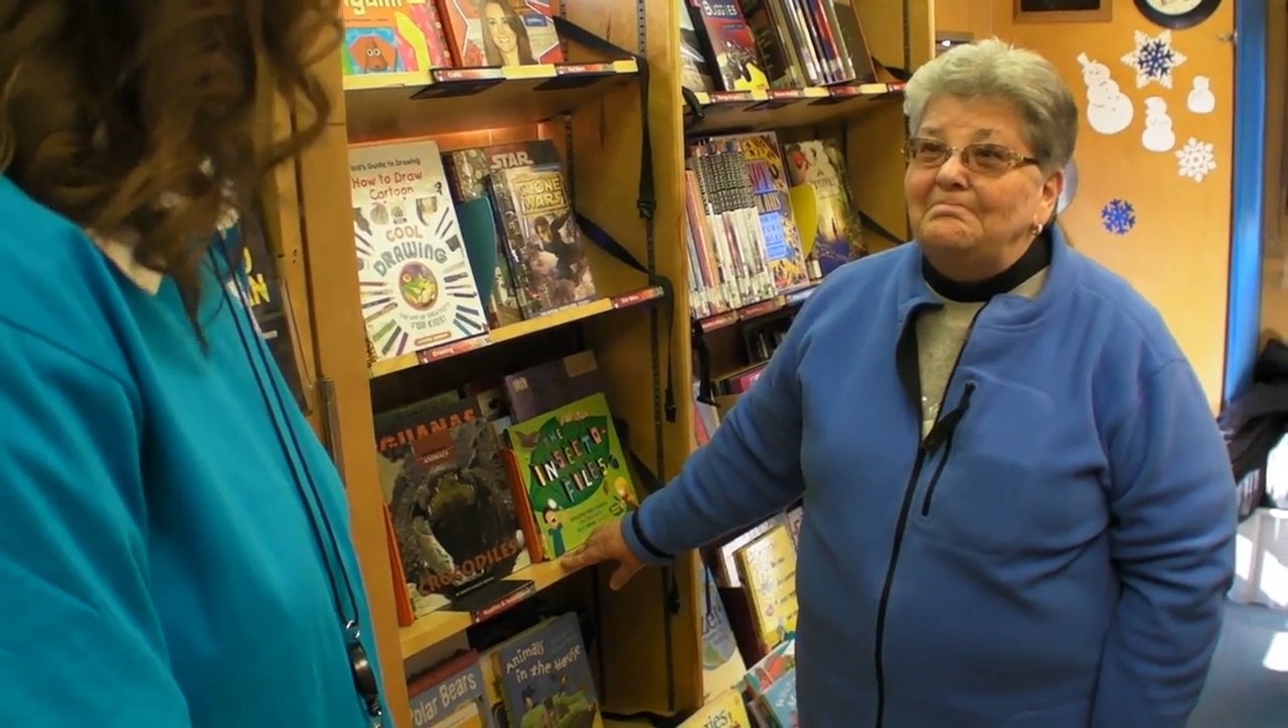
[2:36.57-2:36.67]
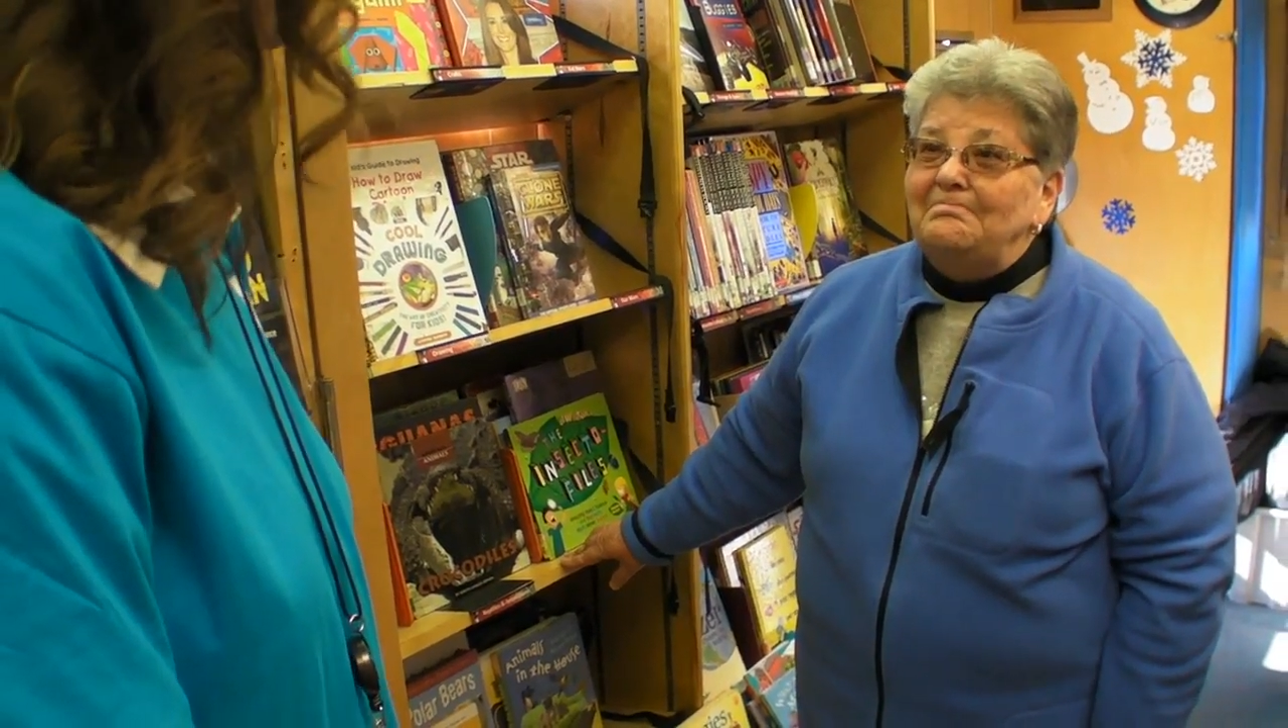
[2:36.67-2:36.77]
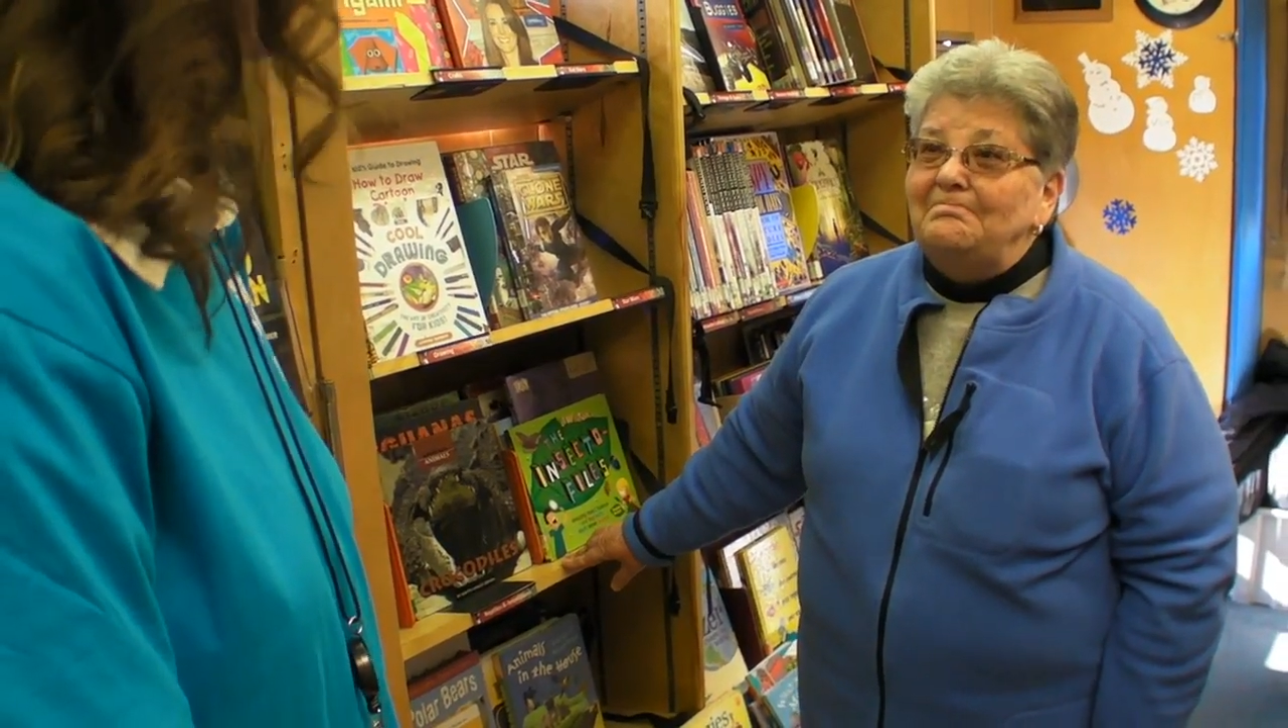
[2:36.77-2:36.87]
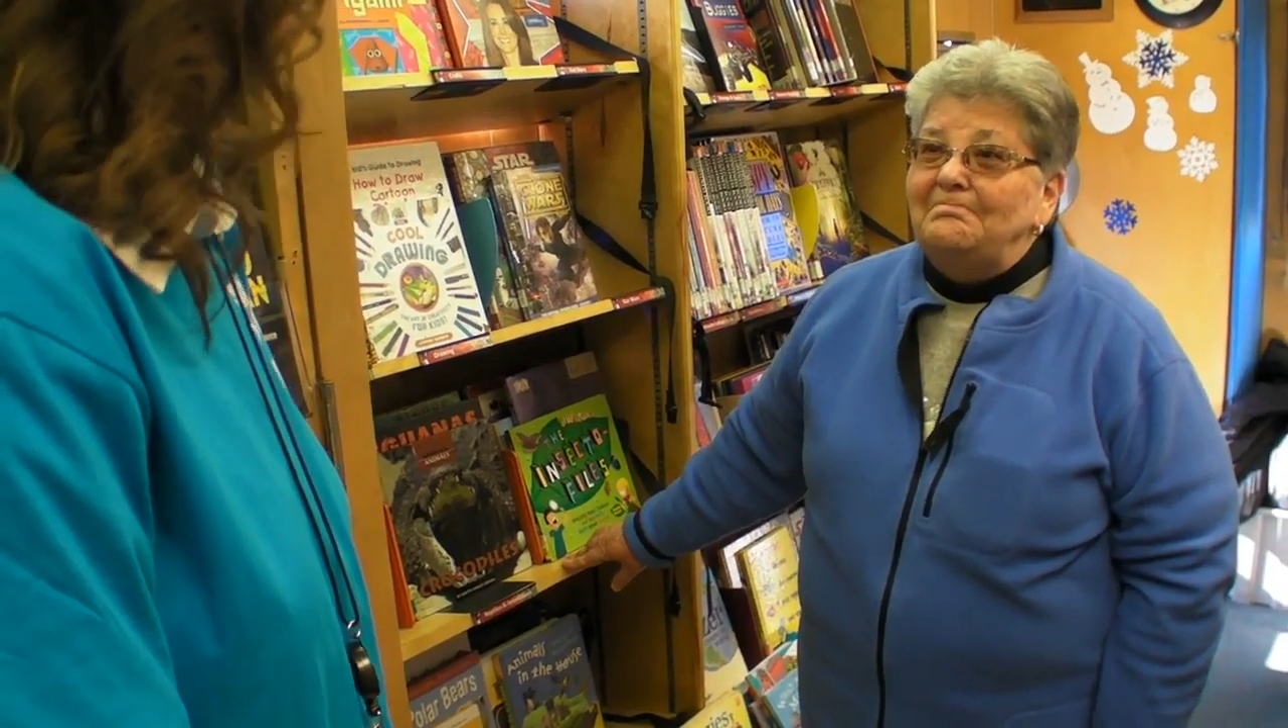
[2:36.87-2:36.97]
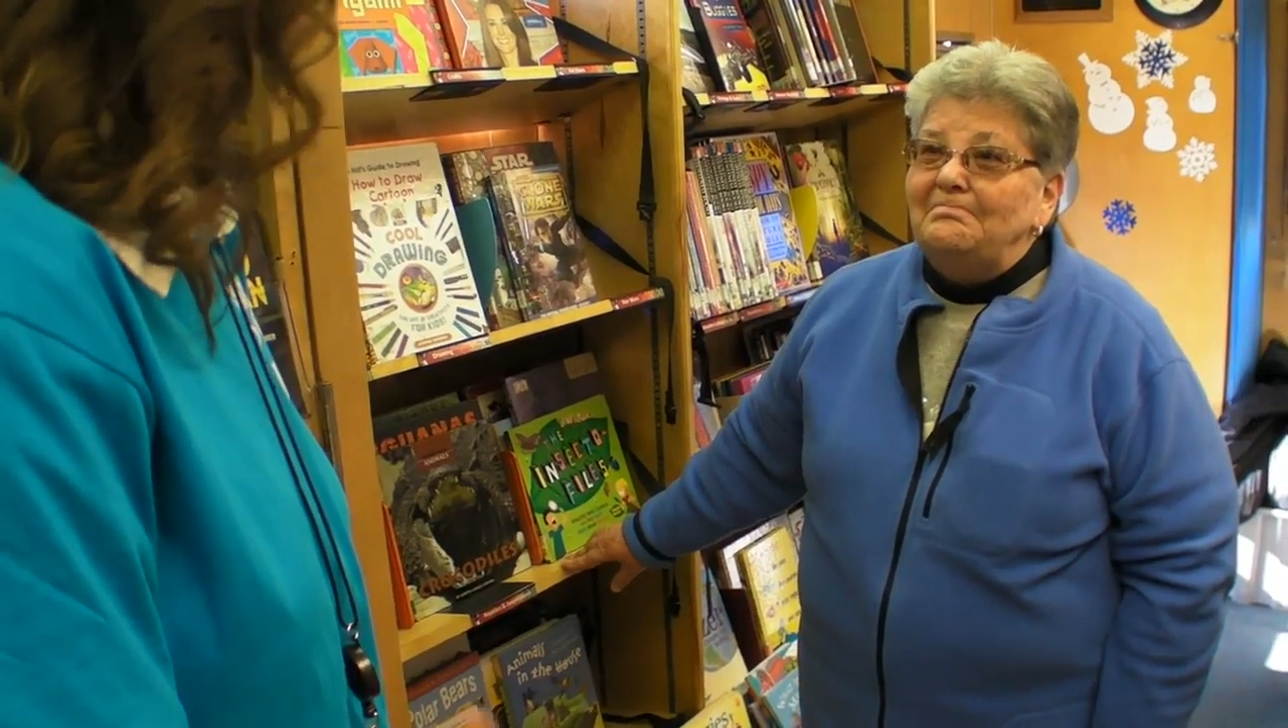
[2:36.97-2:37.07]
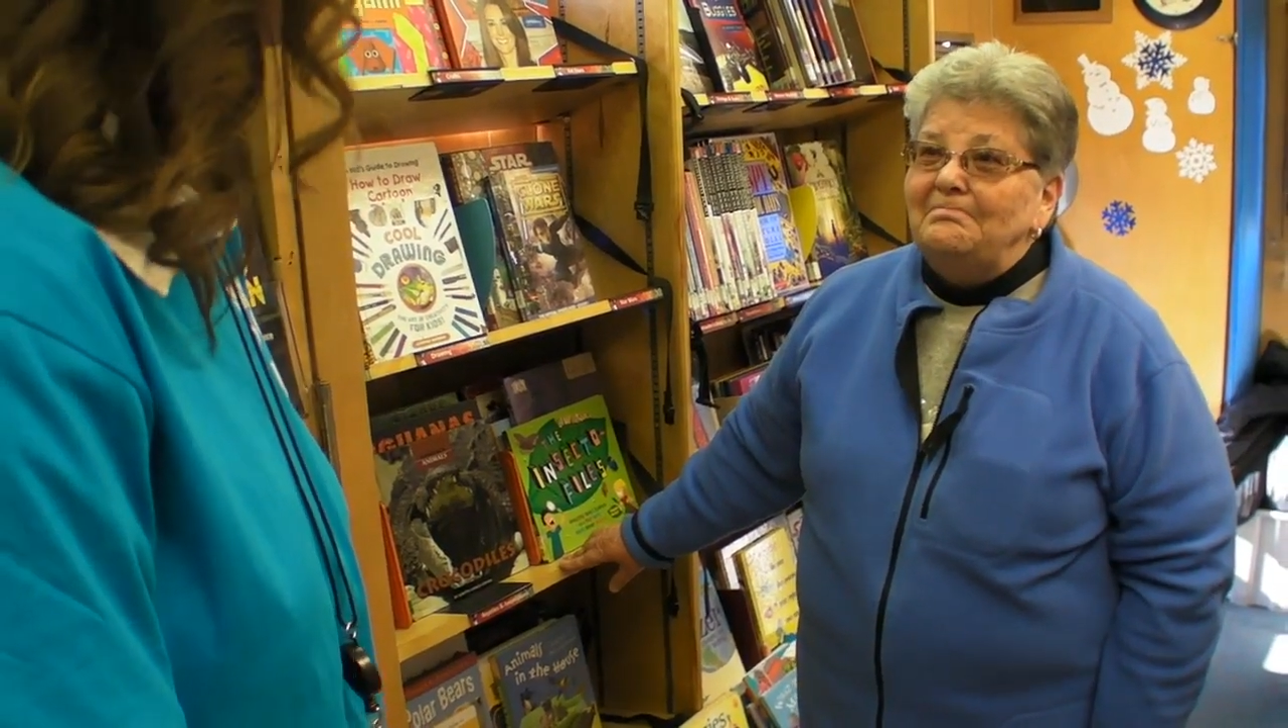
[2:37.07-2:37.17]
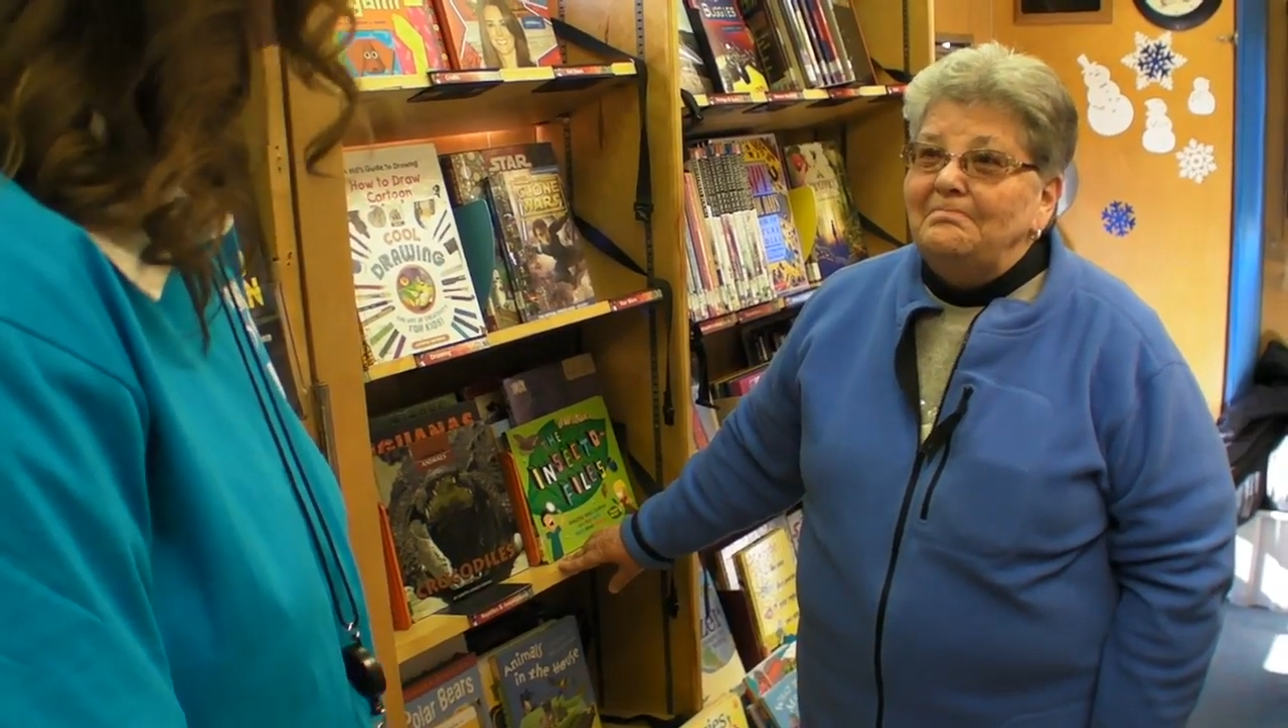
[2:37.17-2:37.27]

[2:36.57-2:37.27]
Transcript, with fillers: And what